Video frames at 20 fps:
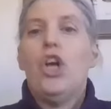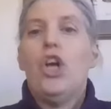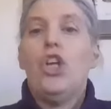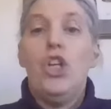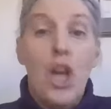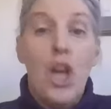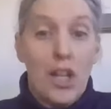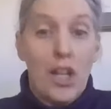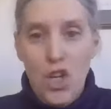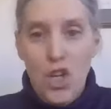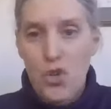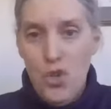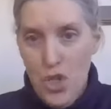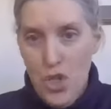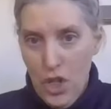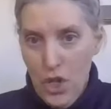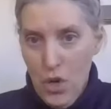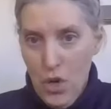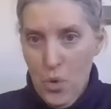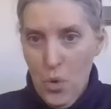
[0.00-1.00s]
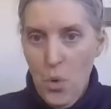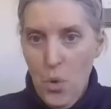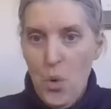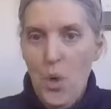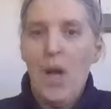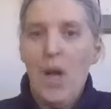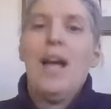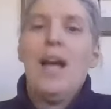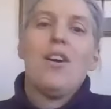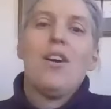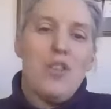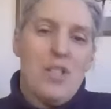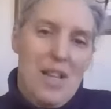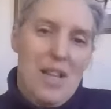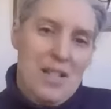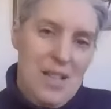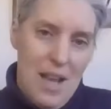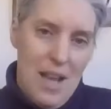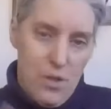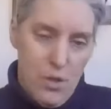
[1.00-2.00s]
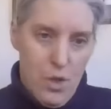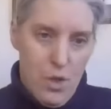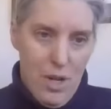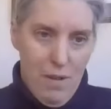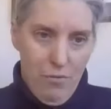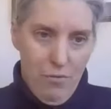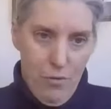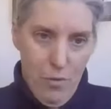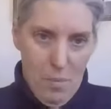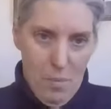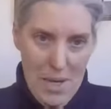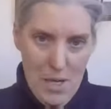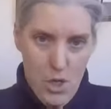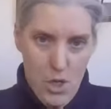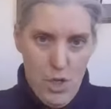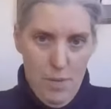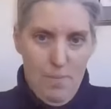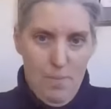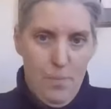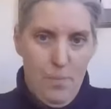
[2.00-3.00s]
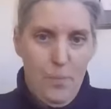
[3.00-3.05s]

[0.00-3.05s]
you're good to go because it's extra information.